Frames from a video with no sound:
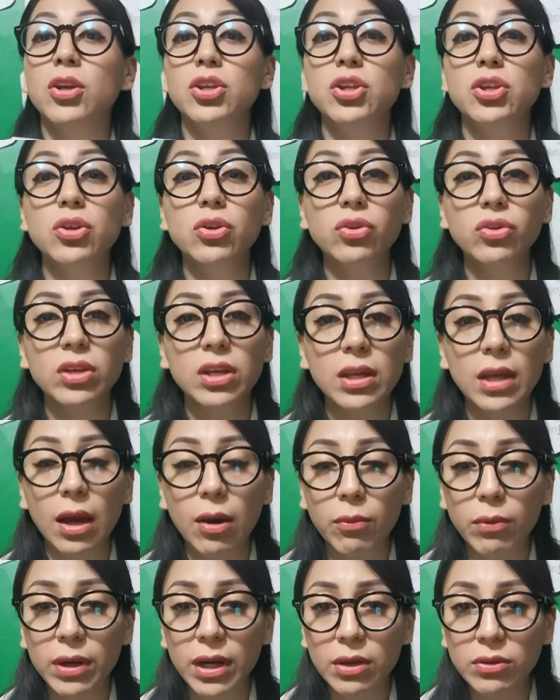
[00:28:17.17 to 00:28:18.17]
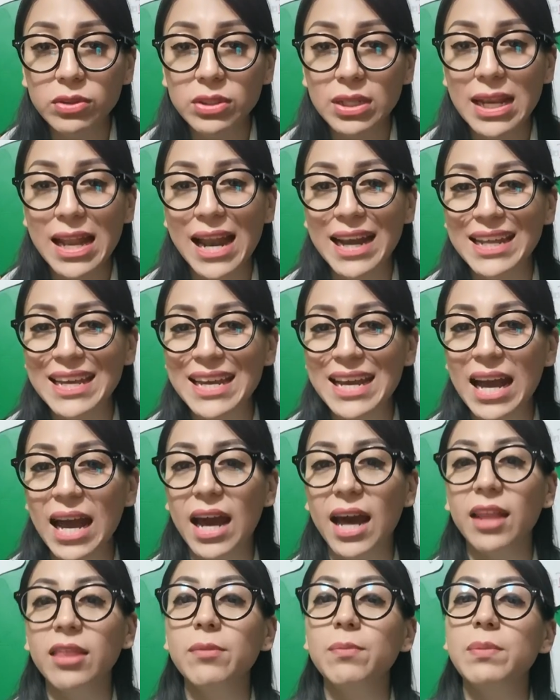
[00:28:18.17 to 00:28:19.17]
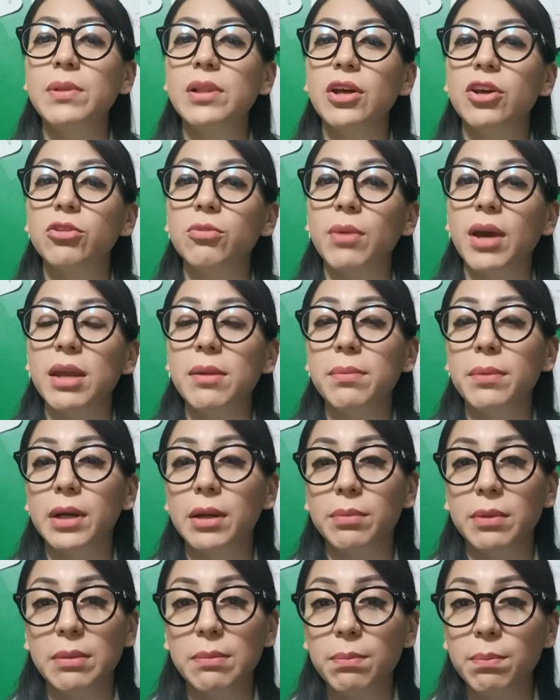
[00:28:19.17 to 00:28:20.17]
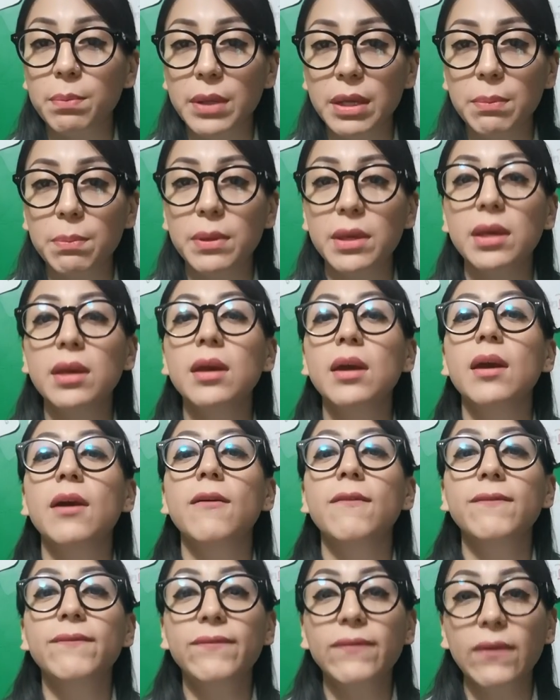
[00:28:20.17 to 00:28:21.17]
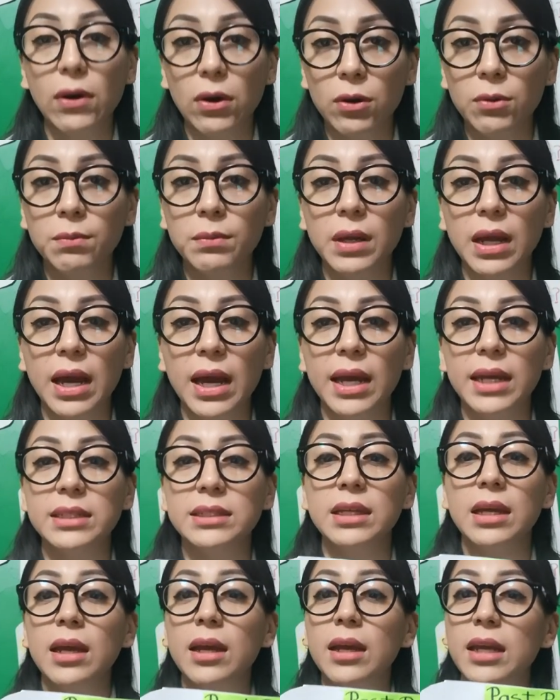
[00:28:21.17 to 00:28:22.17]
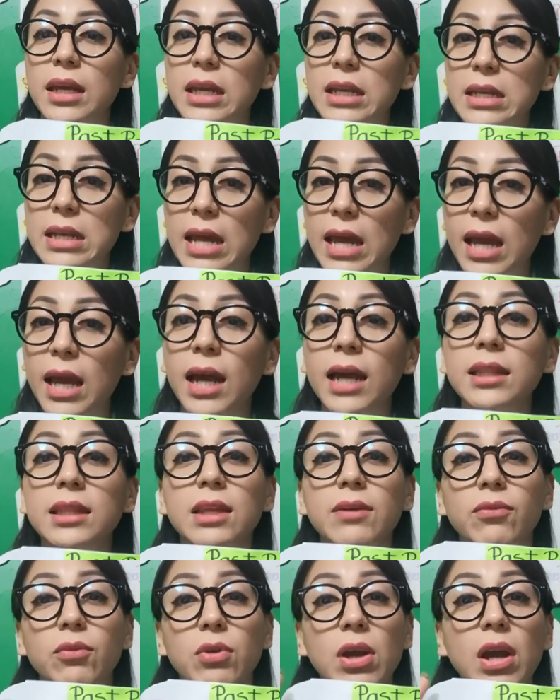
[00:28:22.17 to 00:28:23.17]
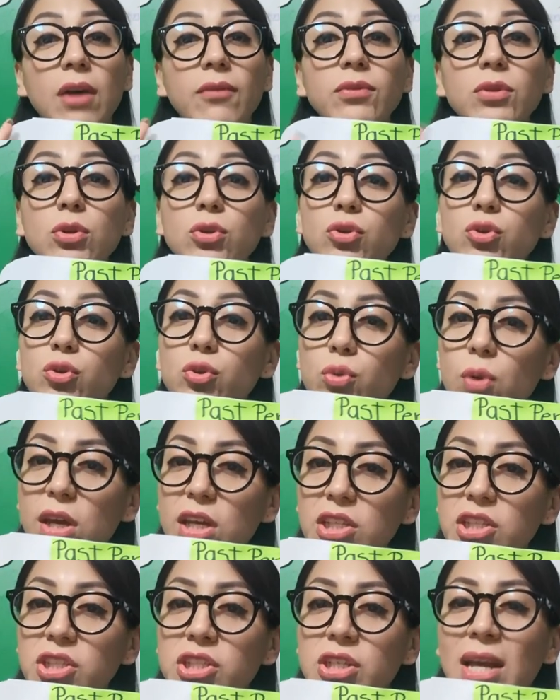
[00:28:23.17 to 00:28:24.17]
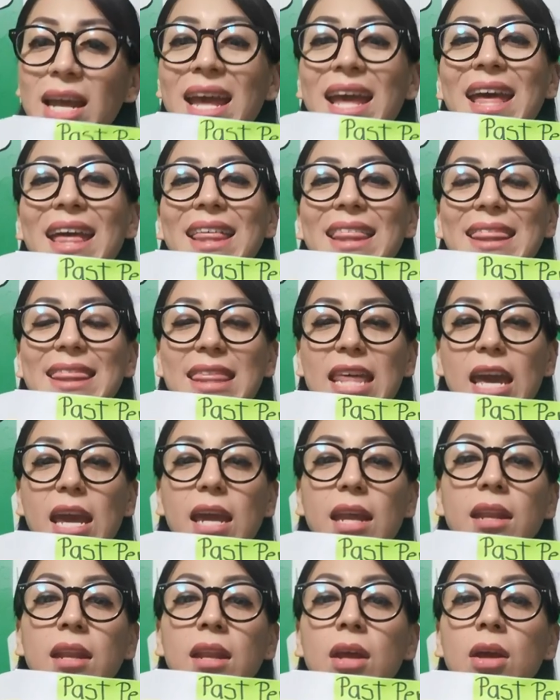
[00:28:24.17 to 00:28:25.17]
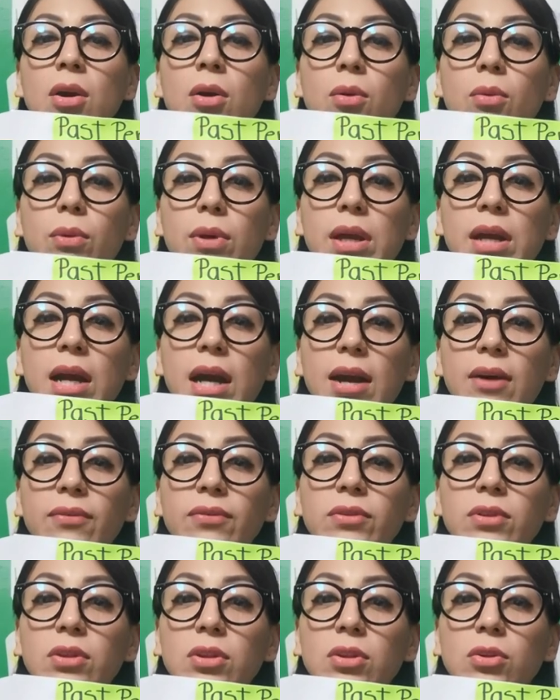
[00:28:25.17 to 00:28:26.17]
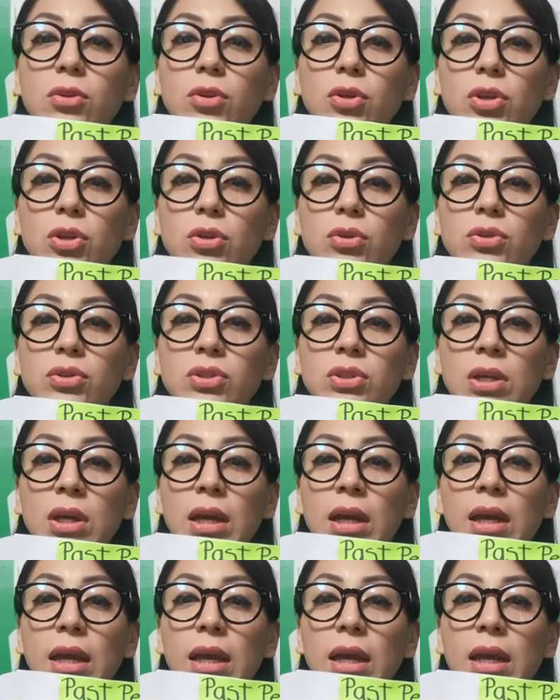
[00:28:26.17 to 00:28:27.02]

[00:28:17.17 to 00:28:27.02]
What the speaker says: using our auxiliary had plus my verb in PP form, guys. In negative, we have to switch, then we have to use